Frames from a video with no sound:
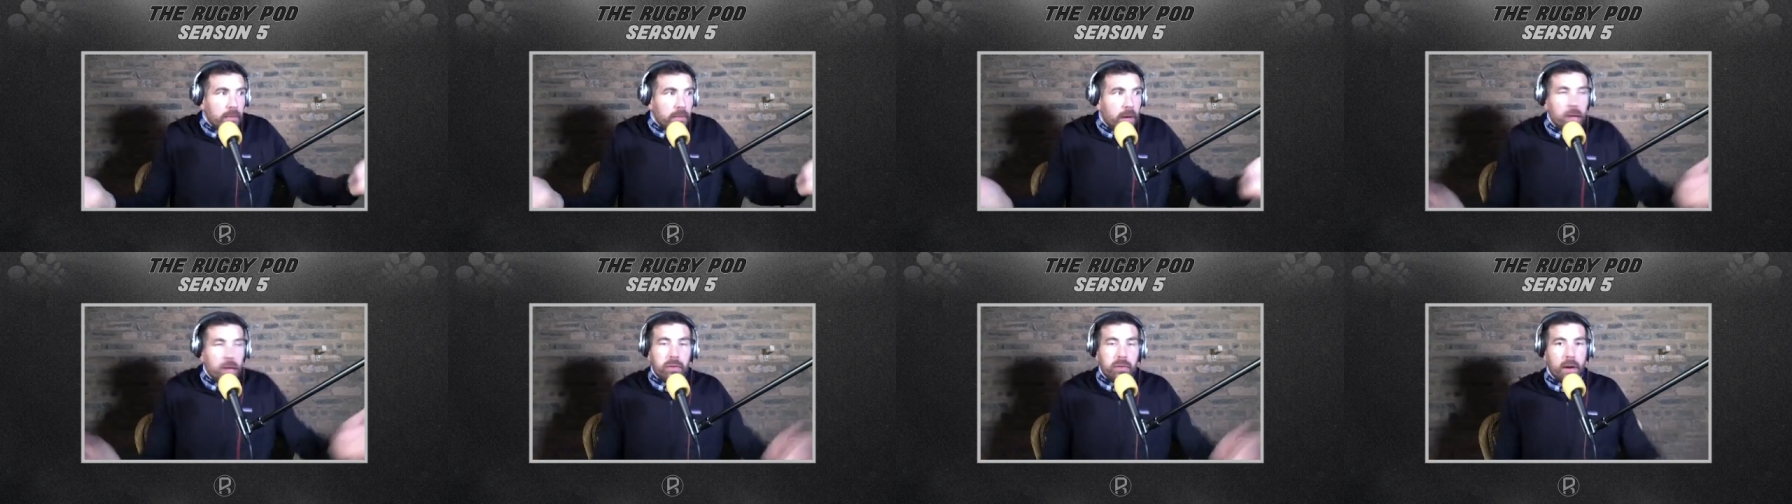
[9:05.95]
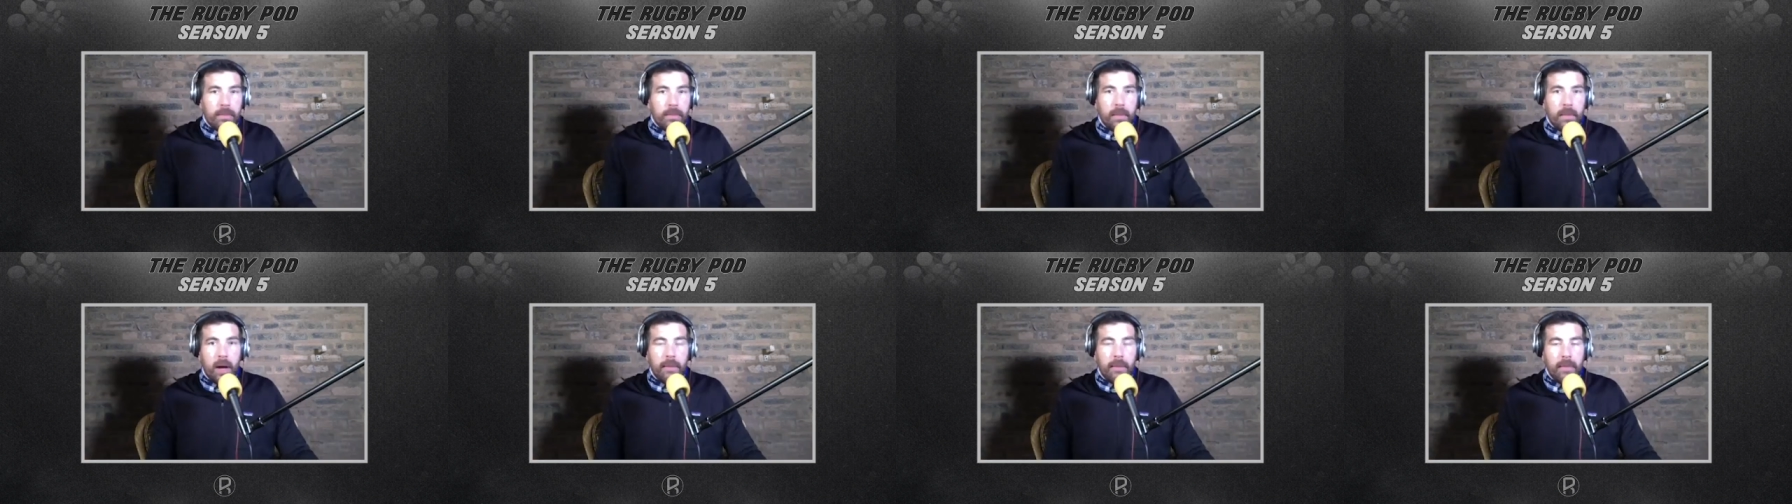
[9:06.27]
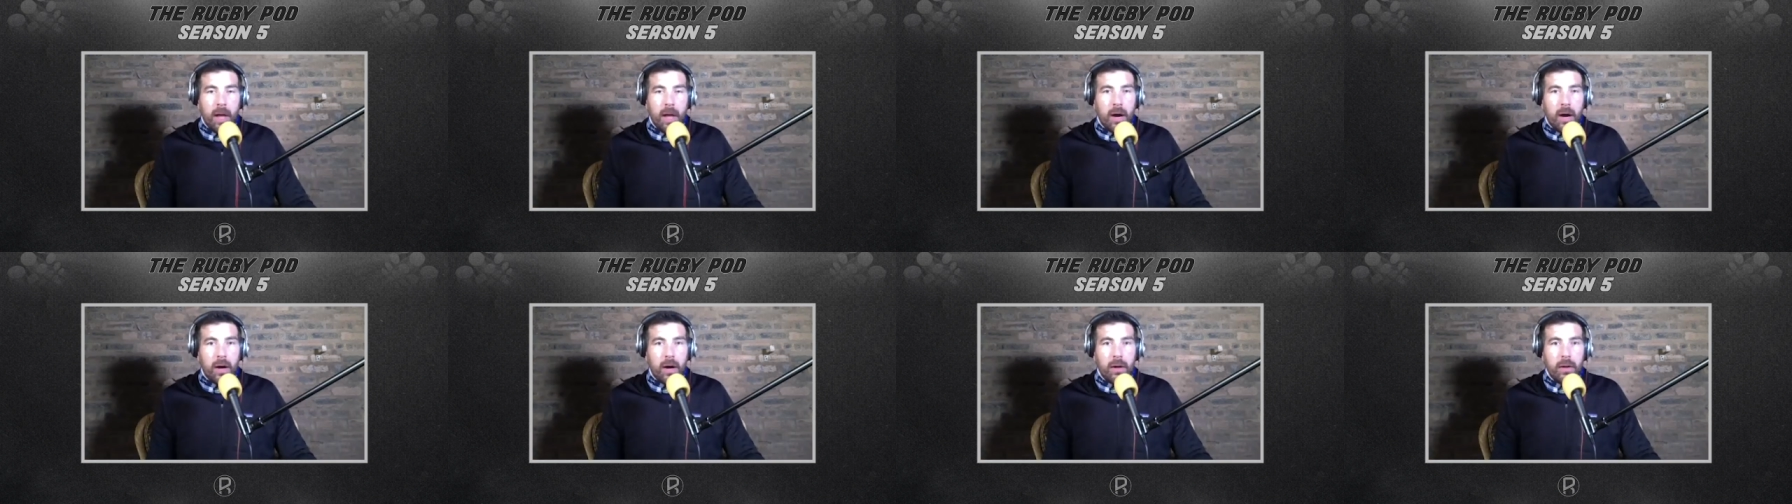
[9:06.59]
no, I'm
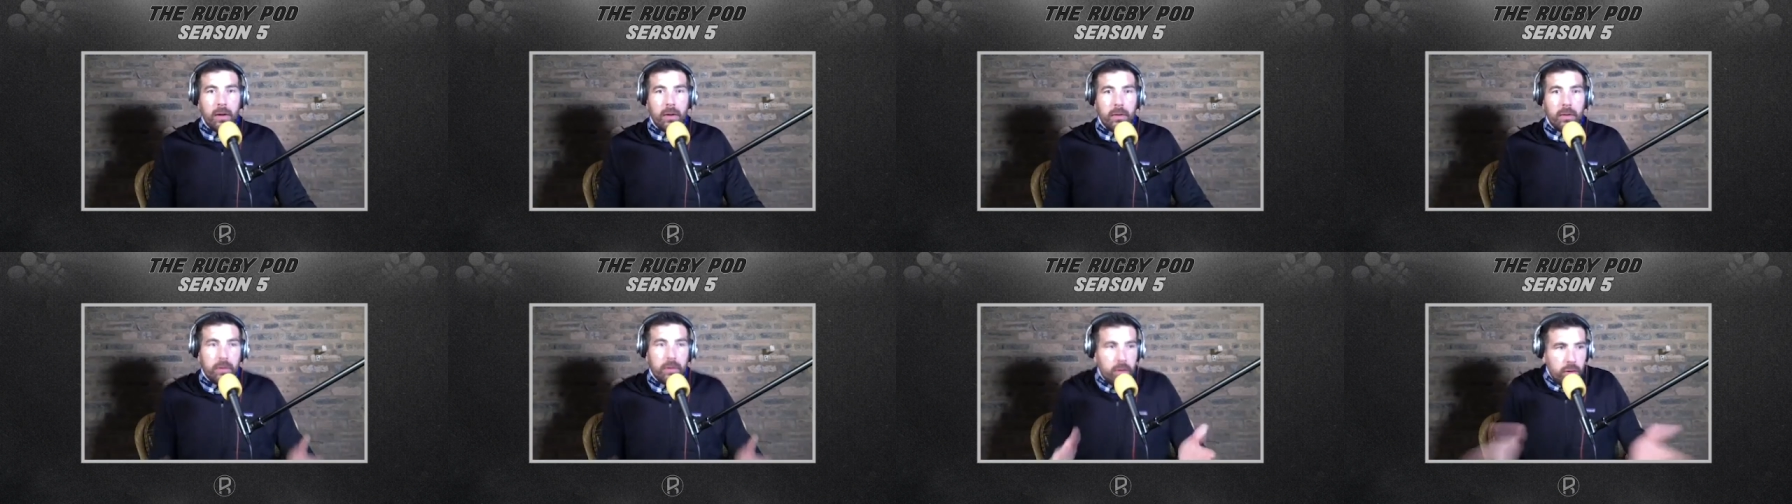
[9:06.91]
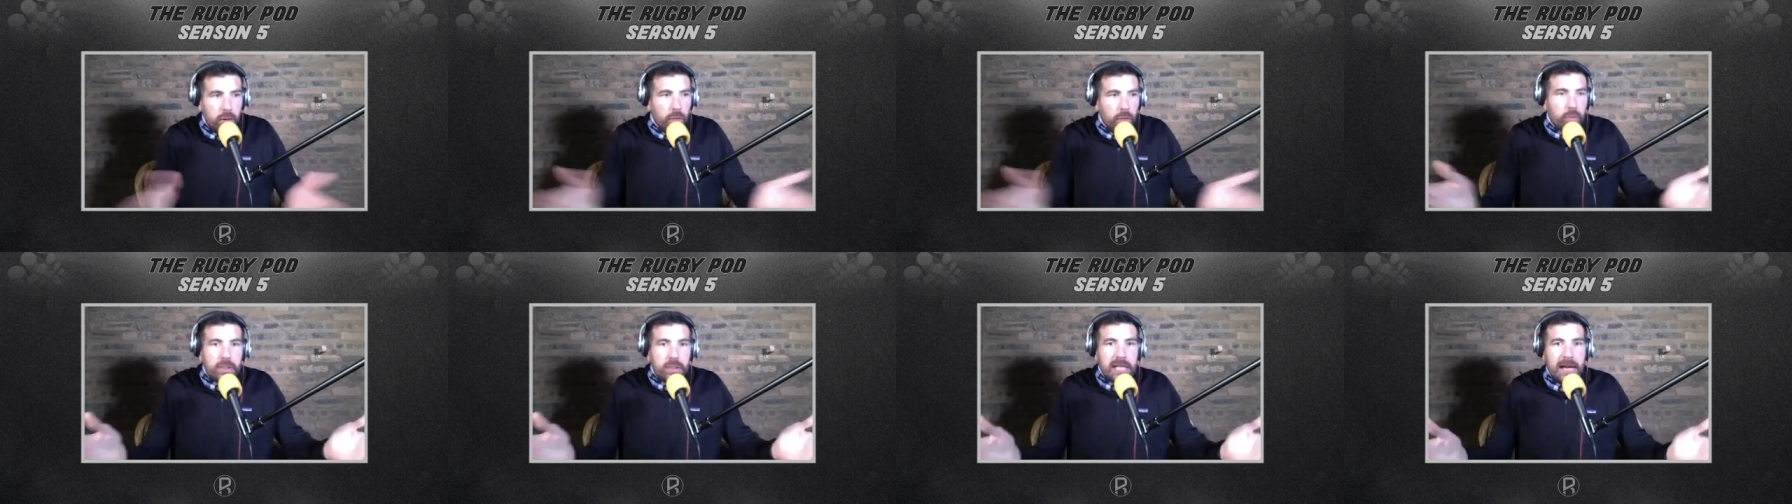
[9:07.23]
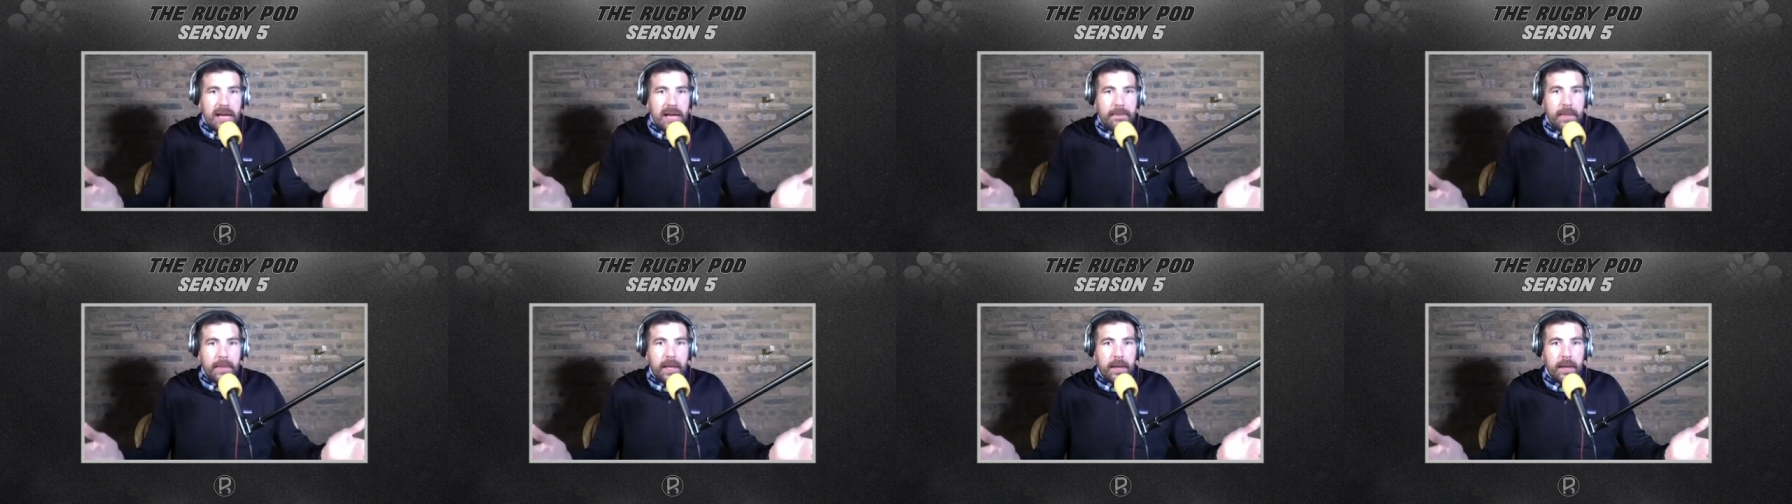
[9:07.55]
not. Look what's
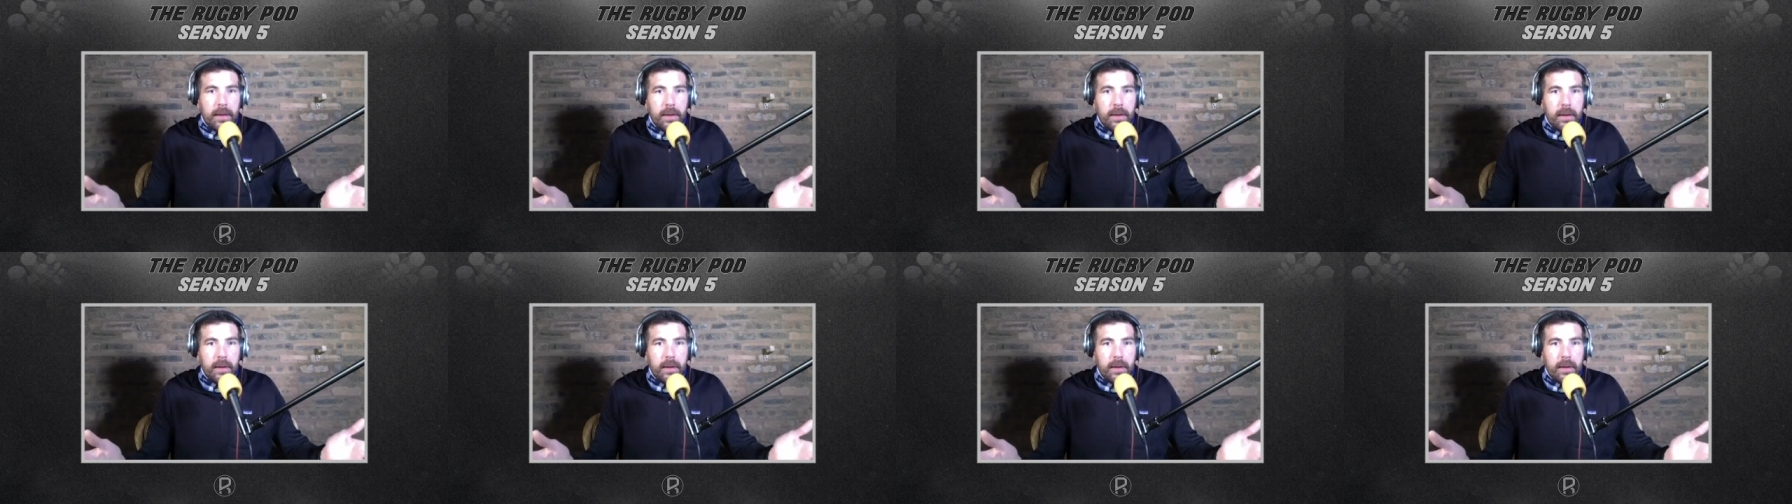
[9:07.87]
happening.